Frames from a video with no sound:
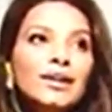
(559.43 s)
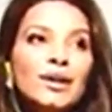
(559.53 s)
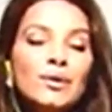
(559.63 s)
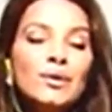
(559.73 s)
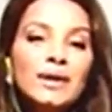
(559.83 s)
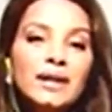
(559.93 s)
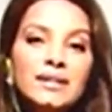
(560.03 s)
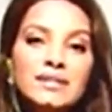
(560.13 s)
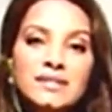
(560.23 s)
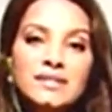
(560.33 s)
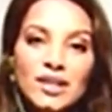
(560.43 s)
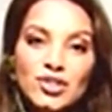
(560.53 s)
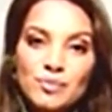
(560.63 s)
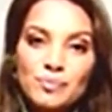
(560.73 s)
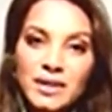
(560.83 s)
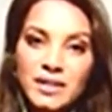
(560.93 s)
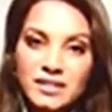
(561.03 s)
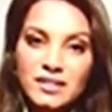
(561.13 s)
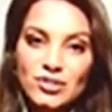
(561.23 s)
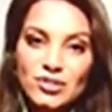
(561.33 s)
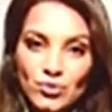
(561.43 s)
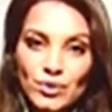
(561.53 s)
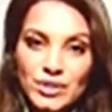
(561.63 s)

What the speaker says: It is such a personal choice,